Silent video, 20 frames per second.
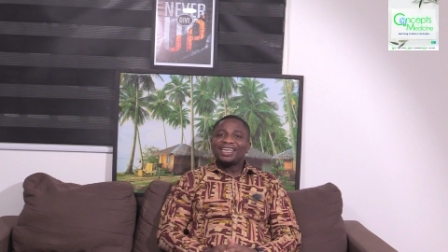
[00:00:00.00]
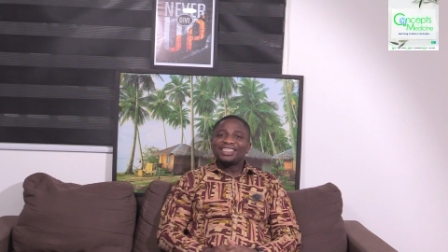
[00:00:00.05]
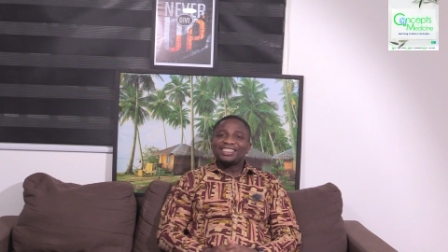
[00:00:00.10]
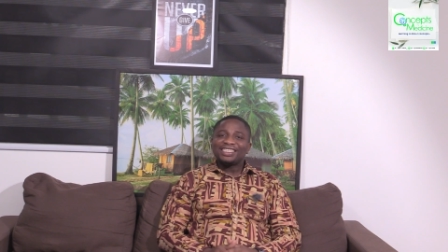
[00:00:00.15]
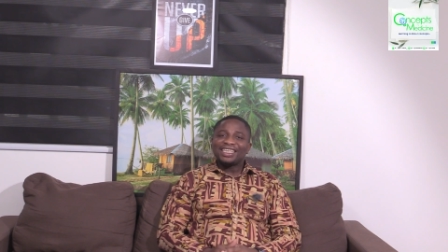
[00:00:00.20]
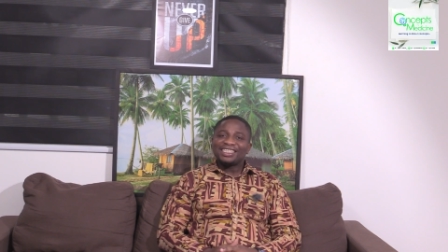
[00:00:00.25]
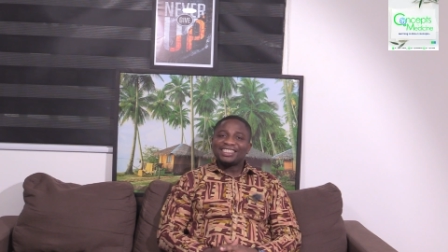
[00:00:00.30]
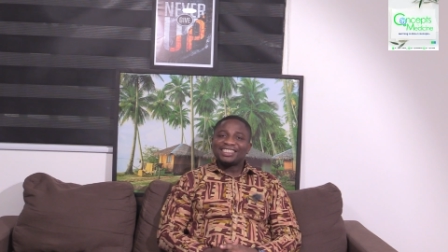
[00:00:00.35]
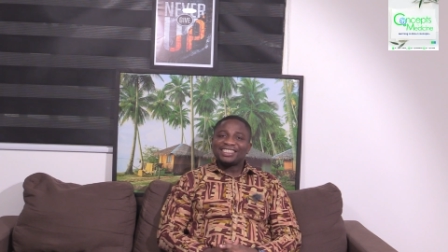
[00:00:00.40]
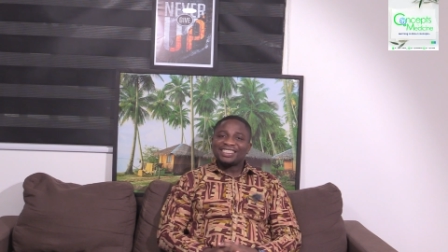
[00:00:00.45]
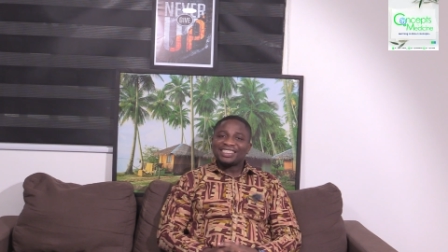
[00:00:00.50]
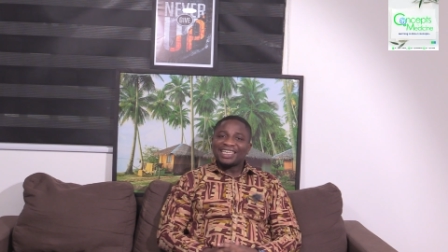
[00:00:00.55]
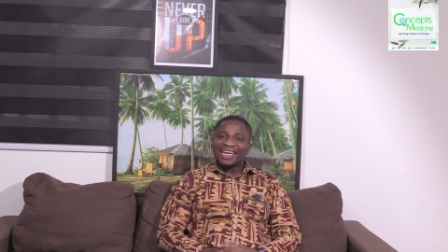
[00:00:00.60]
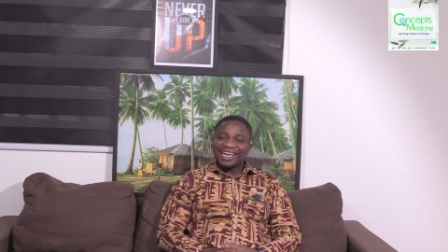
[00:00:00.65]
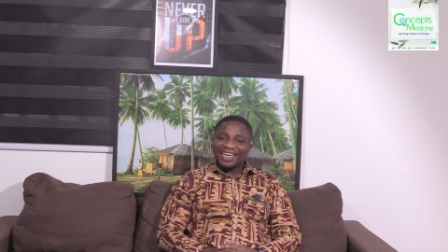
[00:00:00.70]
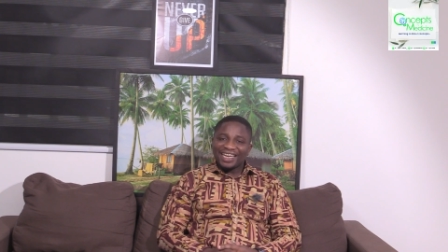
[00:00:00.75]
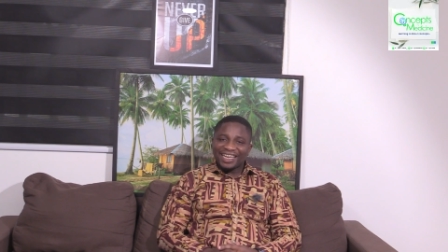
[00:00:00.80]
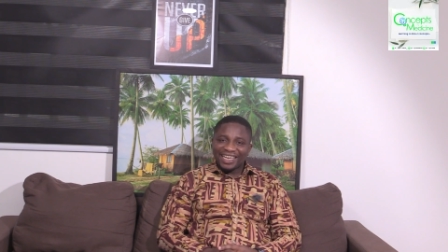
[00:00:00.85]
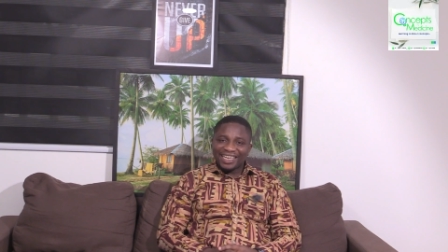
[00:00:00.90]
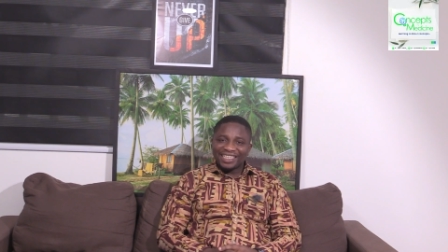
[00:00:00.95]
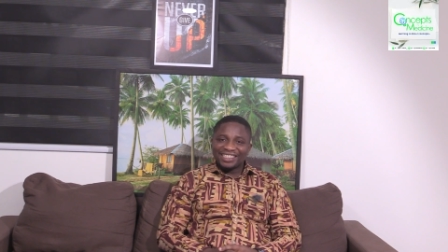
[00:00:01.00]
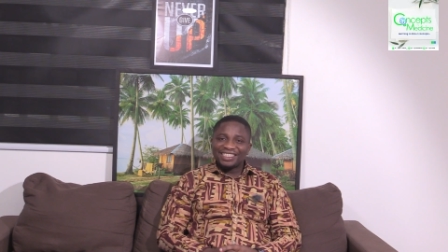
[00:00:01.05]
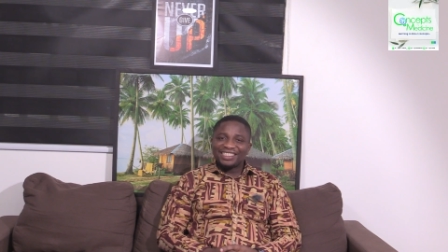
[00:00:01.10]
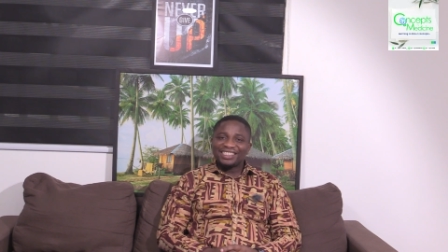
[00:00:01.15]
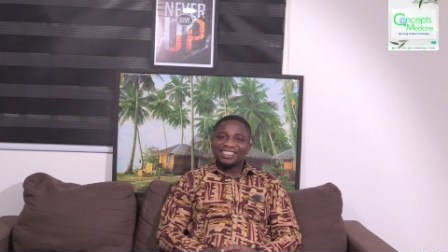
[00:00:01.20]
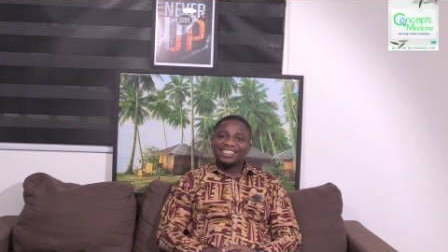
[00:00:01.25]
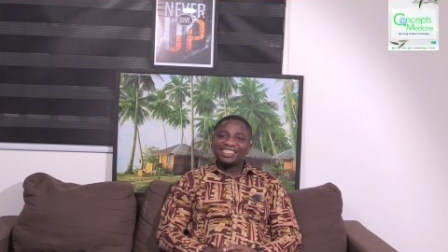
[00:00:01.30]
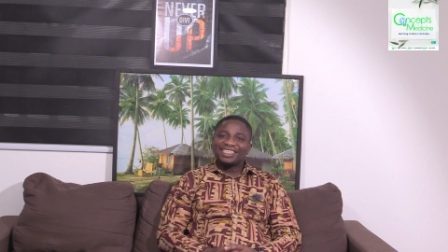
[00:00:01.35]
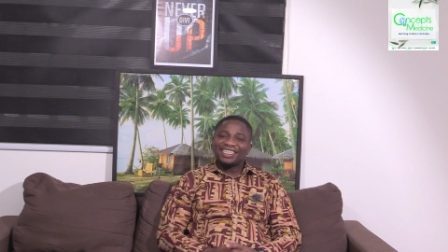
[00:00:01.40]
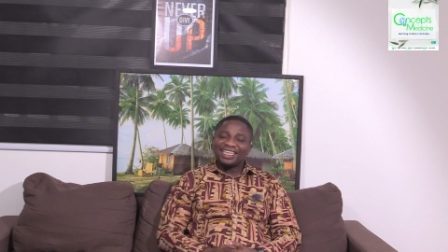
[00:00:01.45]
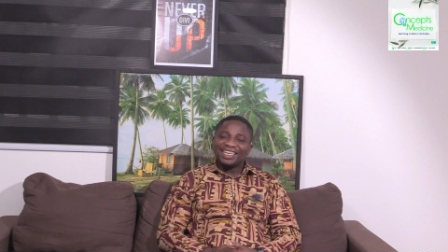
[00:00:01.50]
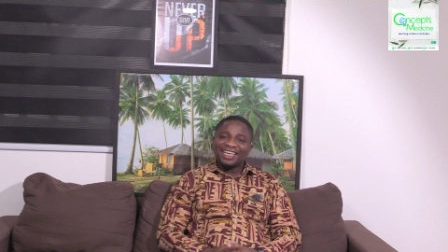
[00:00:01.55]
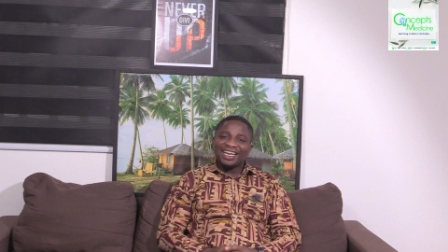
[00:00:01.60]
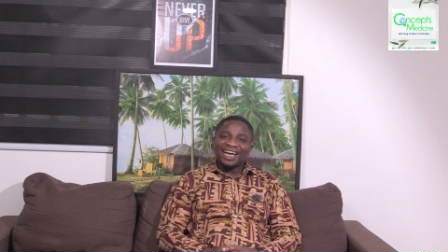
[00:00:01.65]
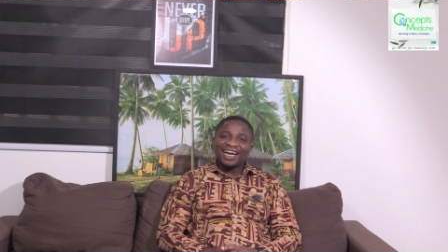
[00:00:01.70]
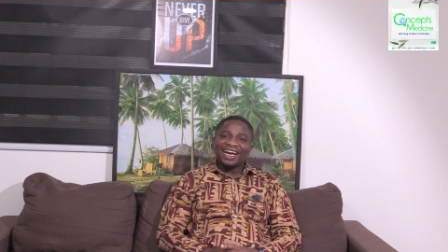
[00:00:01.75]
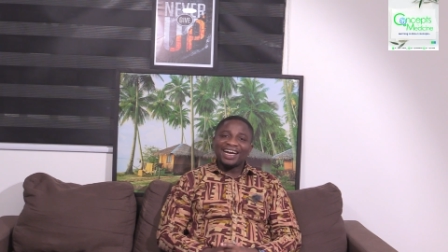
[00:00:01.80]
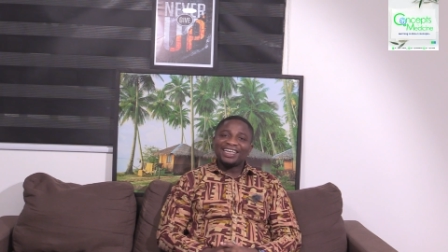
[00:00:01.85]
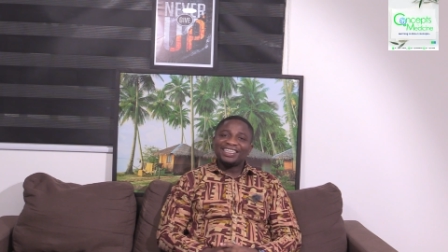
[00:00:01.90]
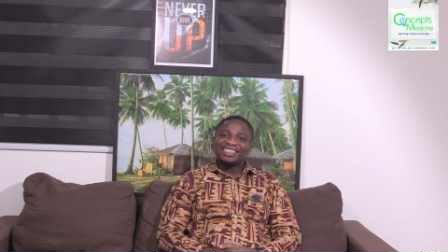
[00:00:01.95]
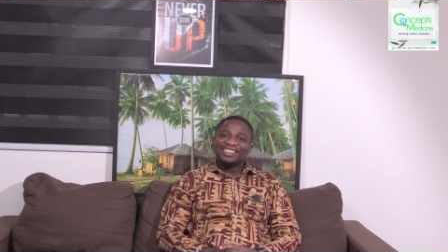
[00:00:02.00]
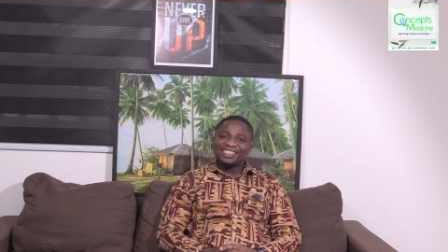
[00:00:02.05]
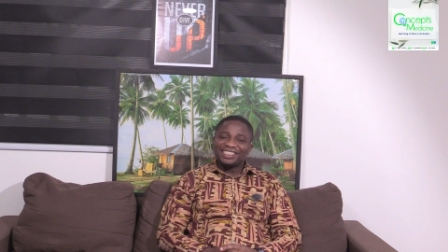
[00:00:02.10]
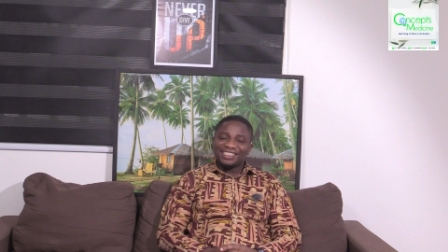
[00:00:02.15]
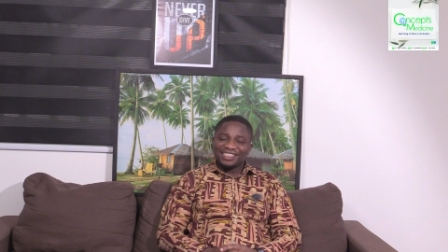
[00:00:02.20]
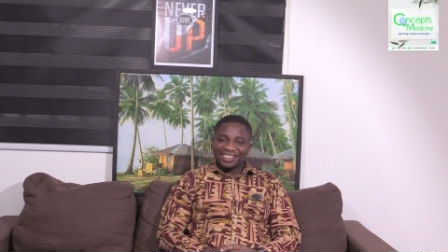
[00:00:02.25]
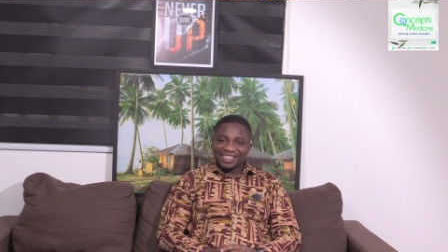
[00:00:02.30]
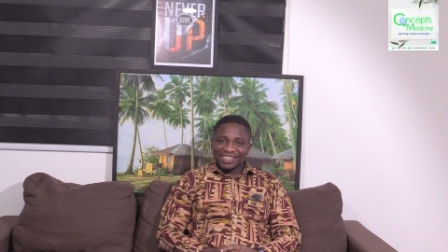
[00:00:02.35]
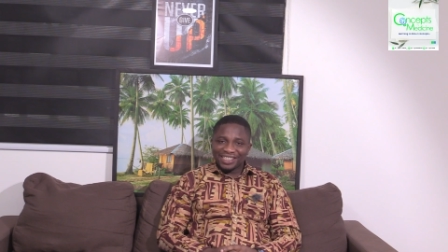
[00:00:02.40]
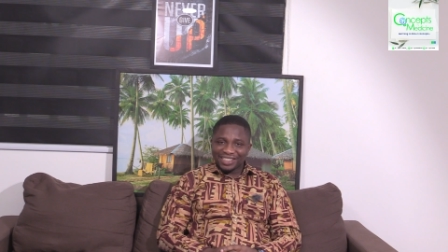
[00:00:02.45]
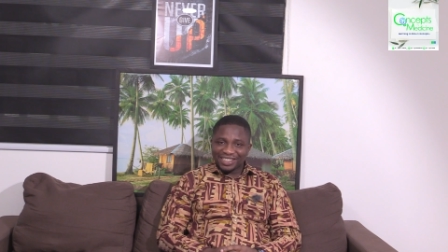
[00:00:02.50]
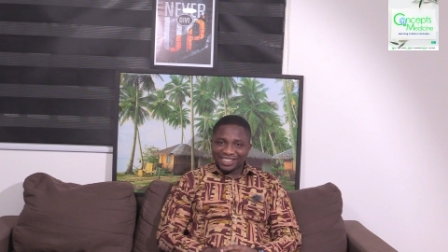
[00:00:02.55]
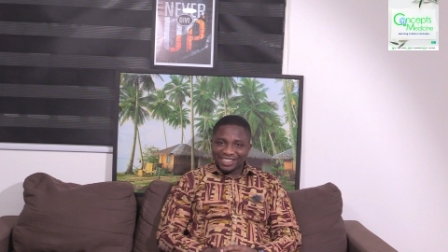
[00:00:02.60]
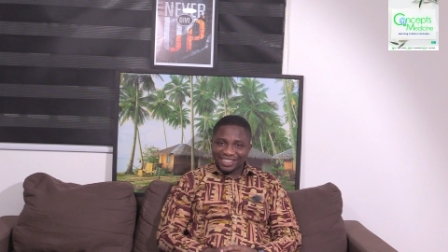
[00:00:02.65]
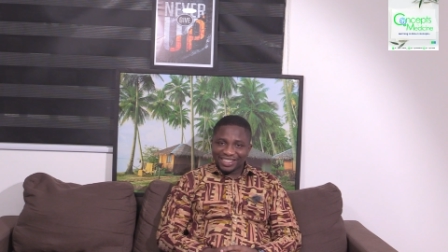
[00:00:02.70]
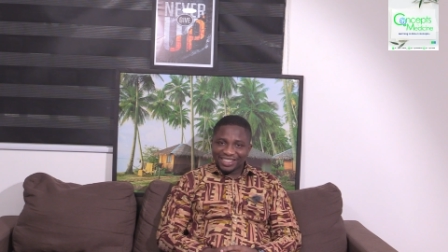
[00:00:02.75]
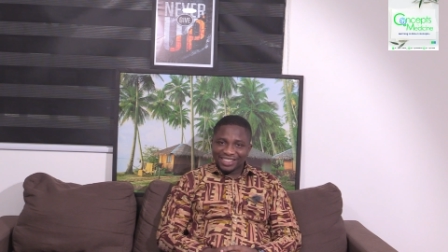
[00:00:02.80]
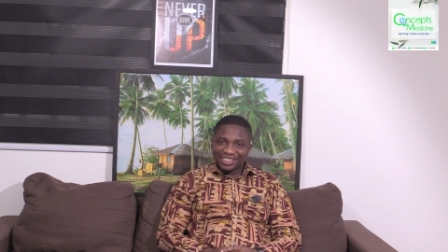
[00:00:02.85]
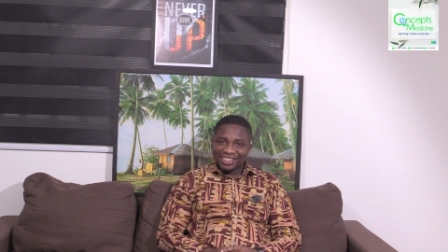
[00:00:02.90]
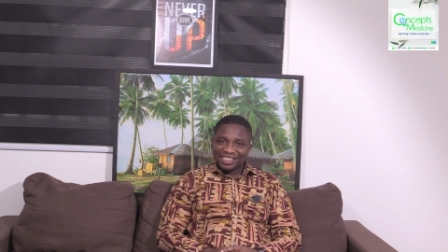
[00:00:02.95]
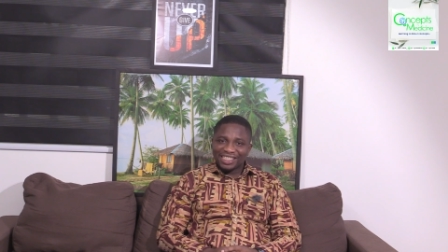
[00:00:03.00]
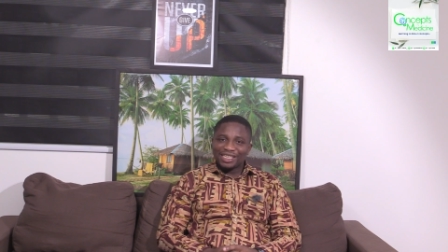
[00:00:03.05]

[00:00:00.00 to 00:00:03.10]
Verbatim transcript: is a silent killer disease.